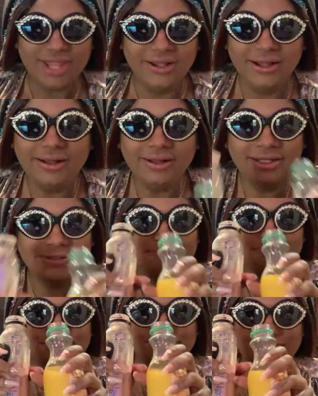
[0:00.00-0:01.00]
Oh,
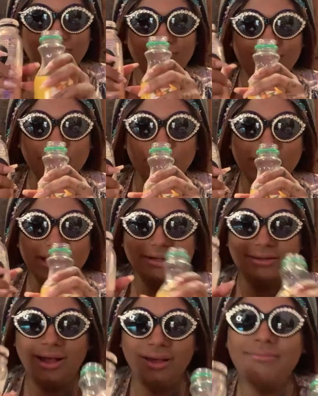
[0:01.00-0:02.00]
wicked
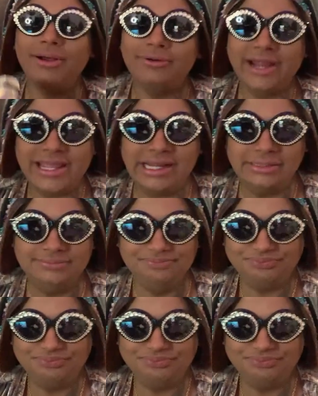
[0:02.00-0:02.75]
combo right here.